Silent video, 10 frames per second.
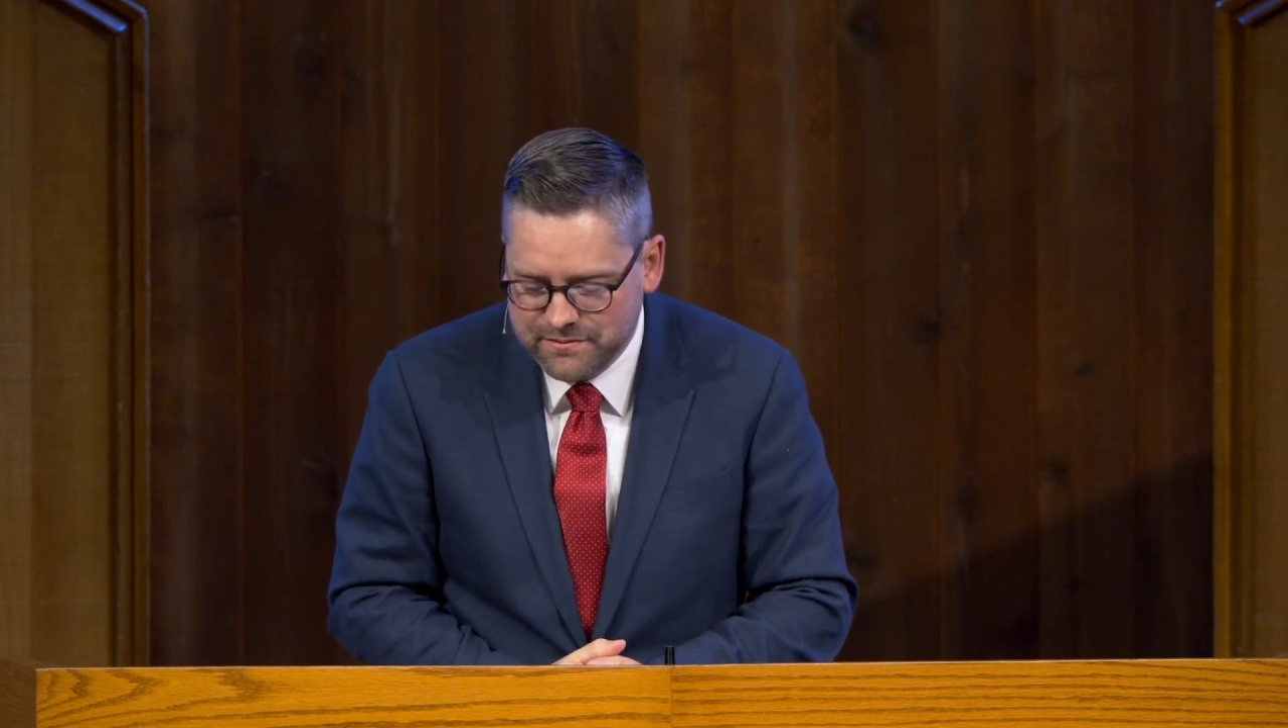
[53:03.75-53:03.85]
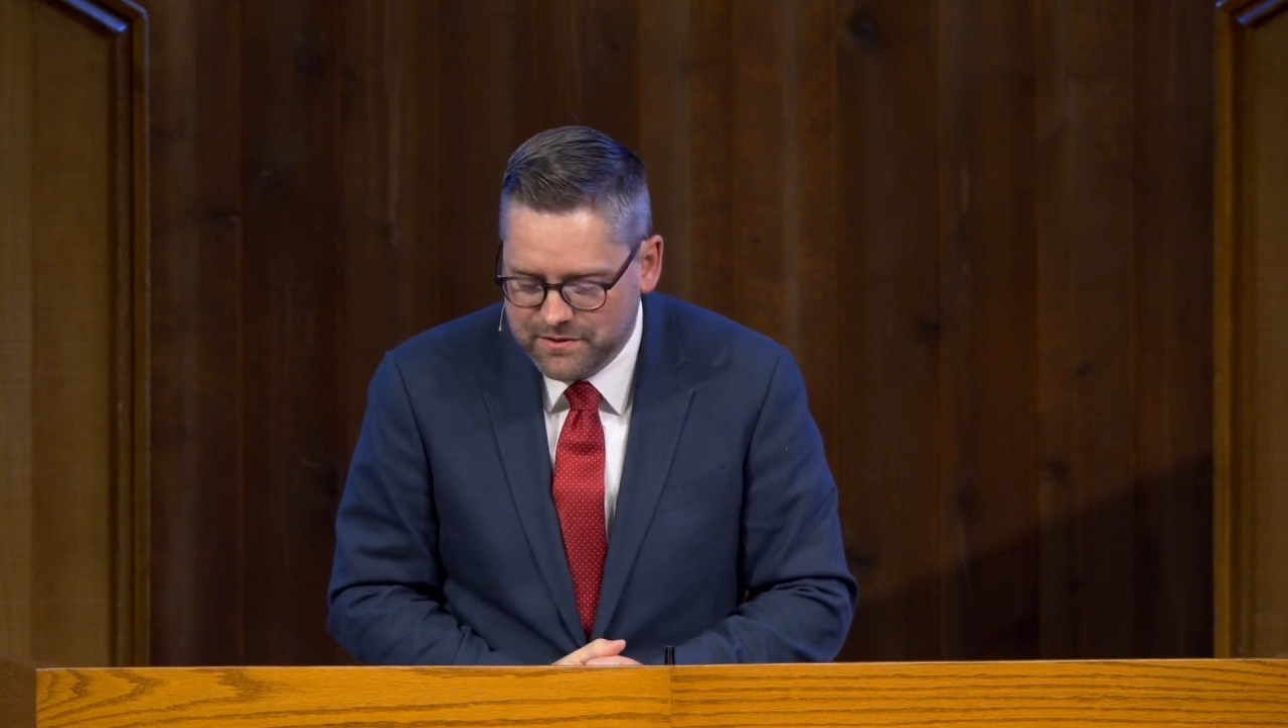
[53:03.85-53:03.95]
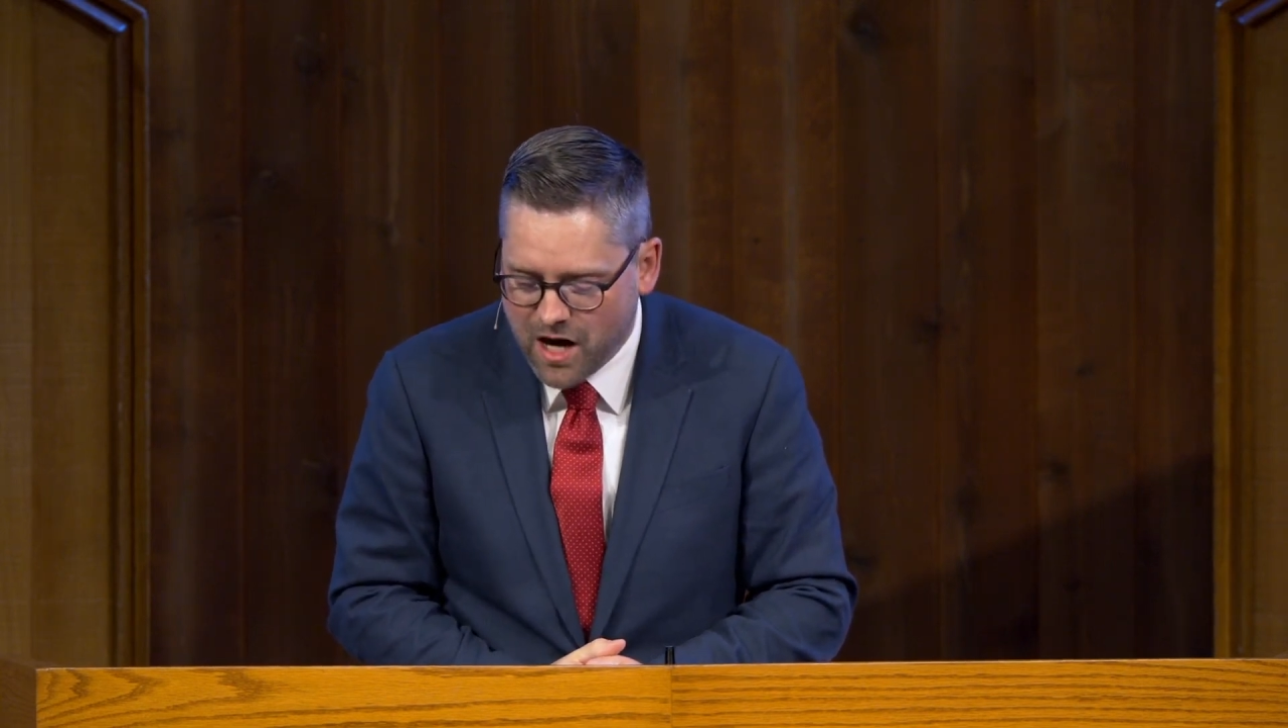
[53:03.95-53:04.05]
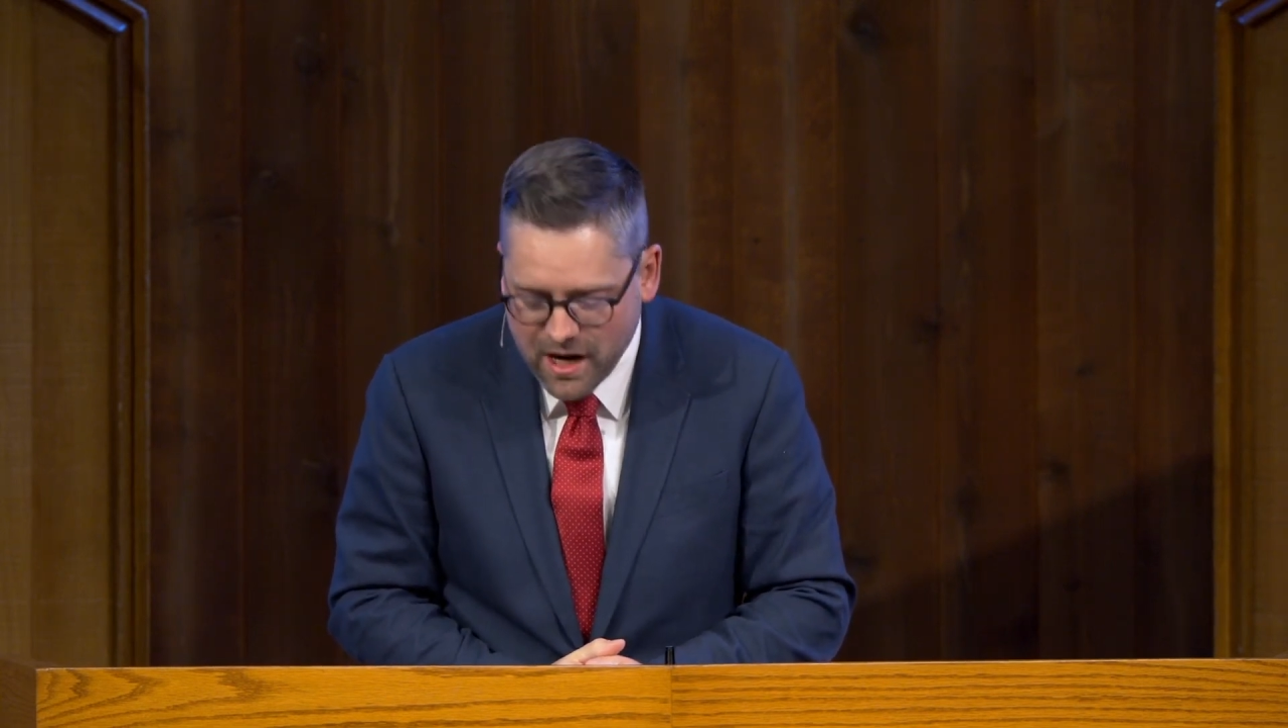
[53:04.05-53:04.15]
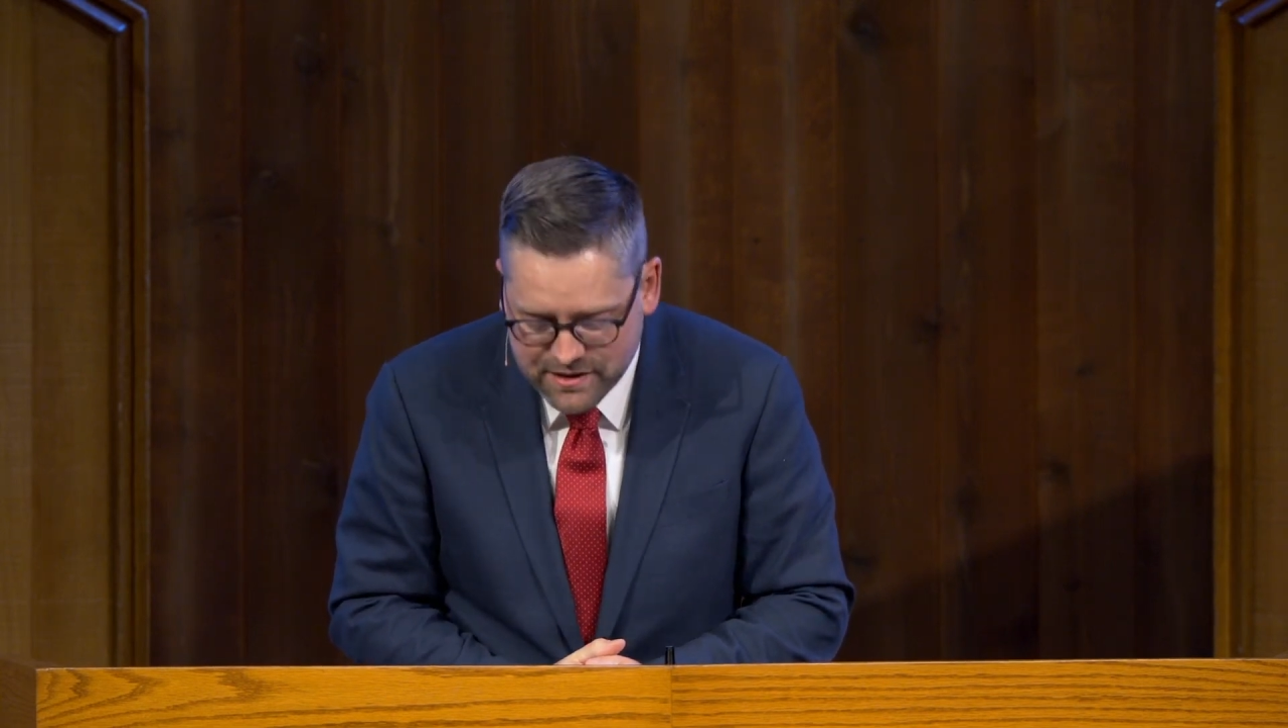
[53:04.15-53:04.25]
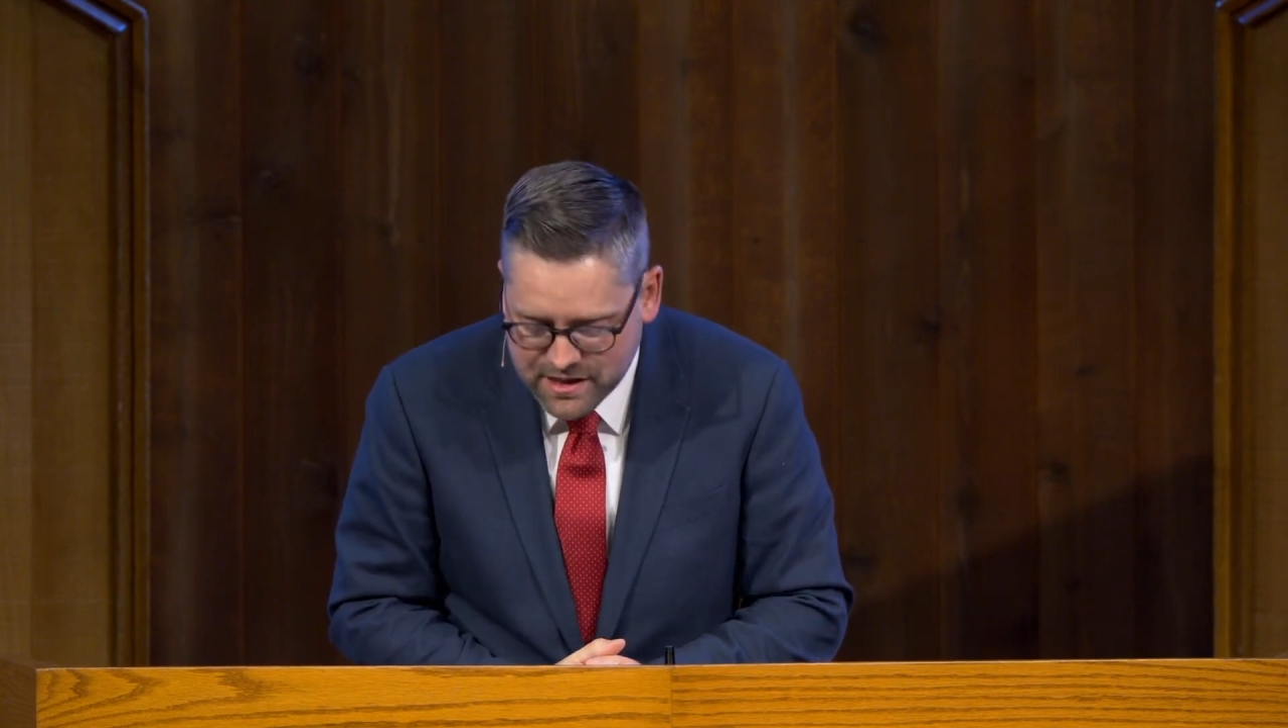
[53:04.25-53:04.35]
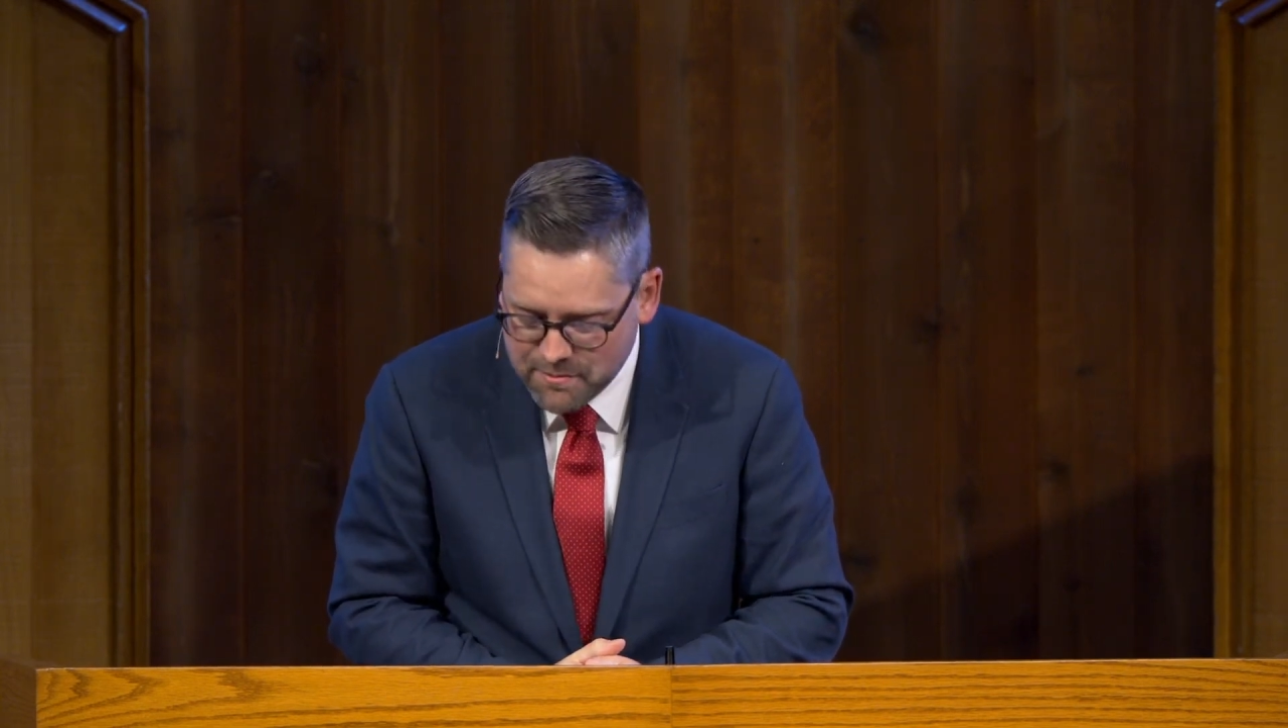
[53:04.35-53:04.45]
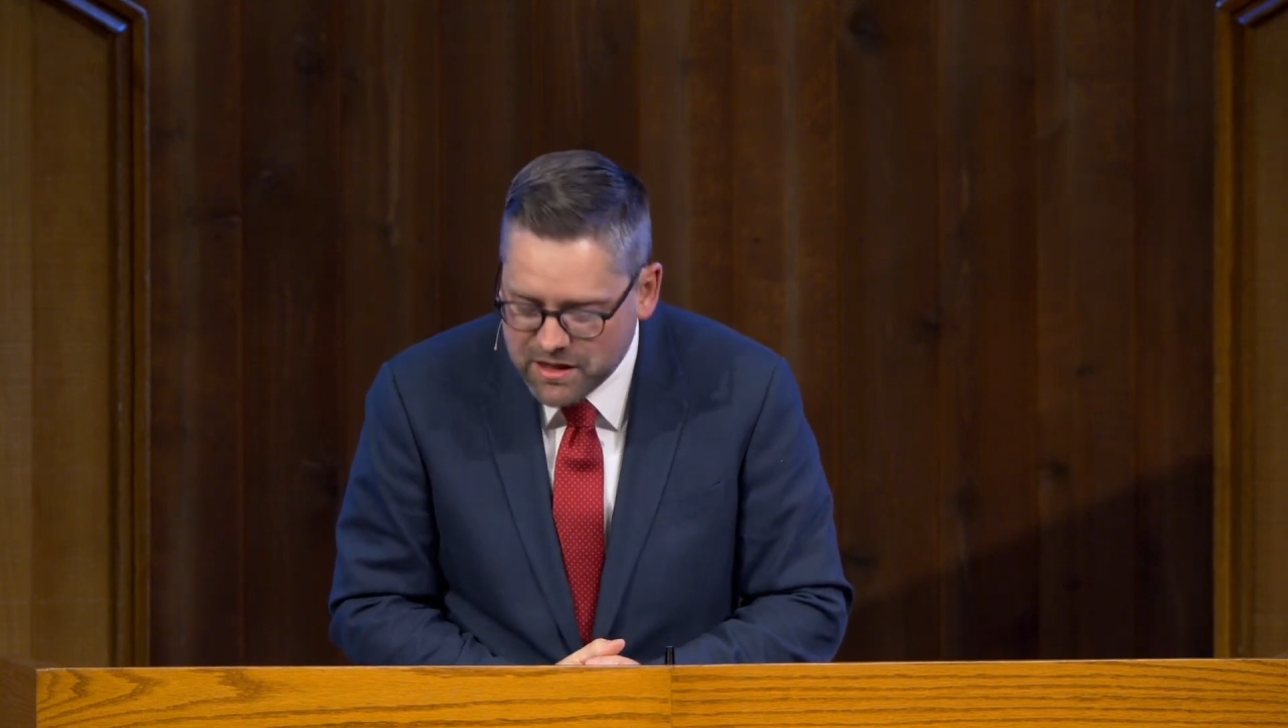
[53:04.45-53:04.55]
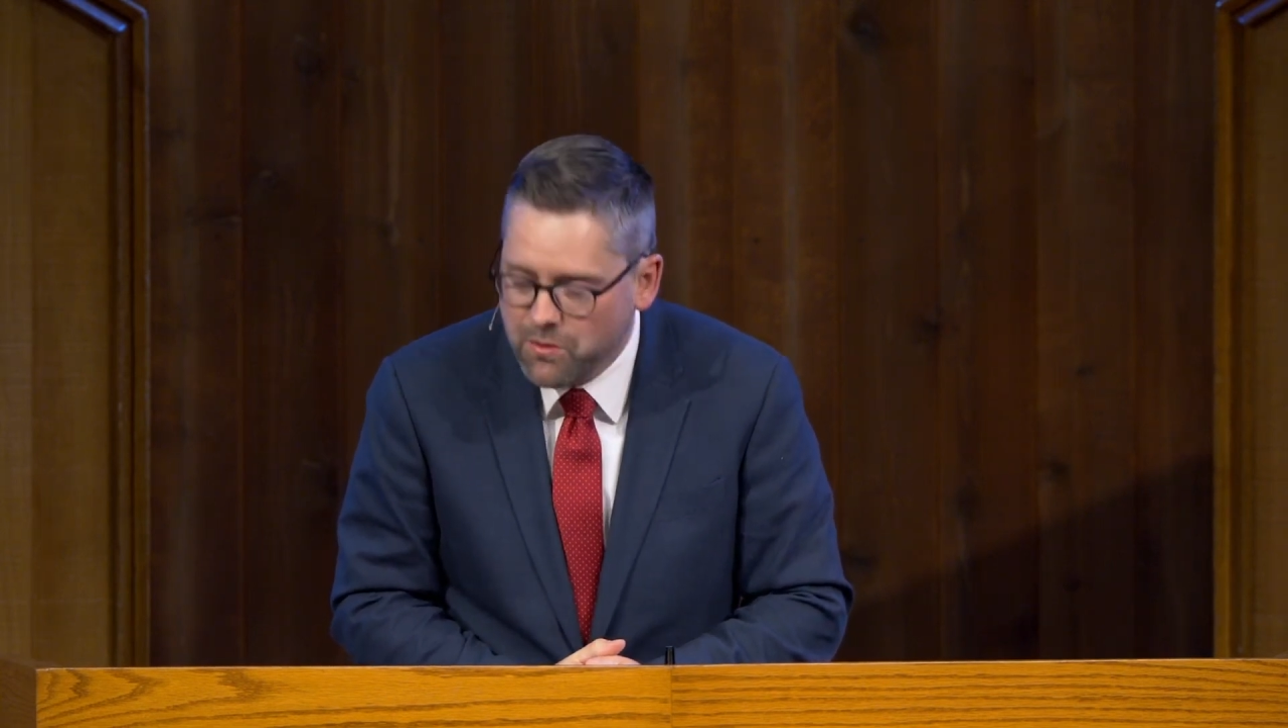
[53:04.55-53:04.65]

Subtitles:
God's coming